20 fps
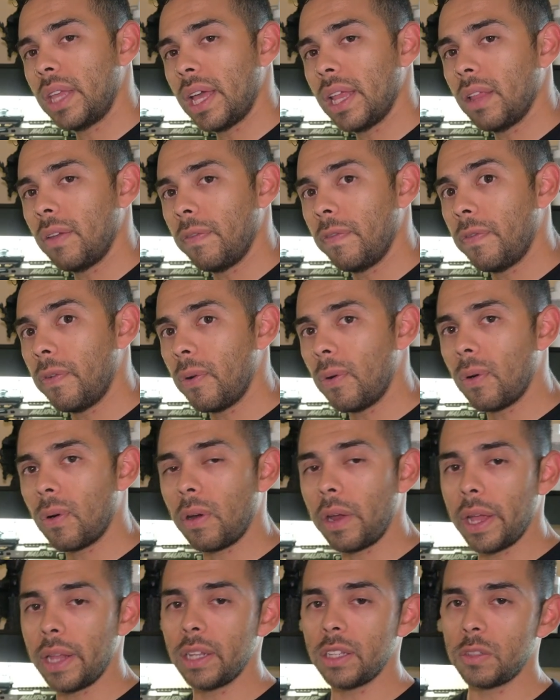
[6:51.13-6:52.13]

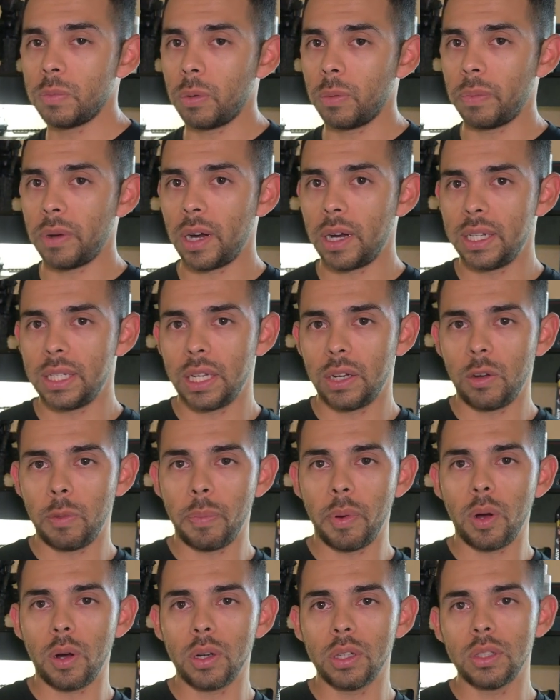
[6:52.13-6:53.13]
LM4 and its proprietary
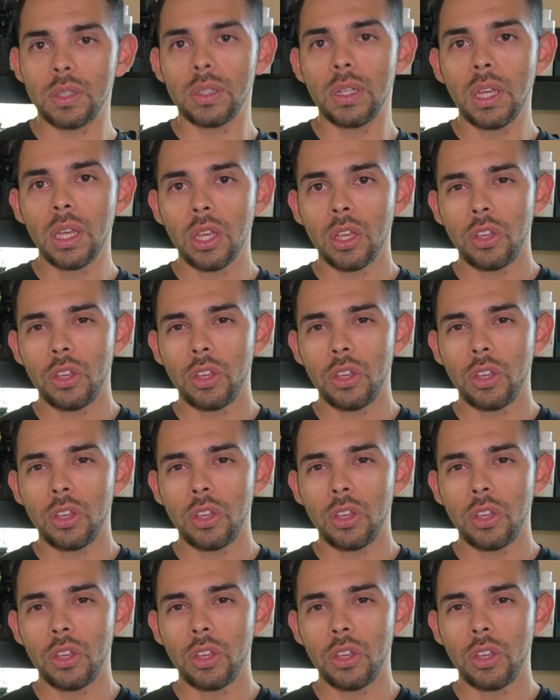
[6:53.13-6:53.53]
parts,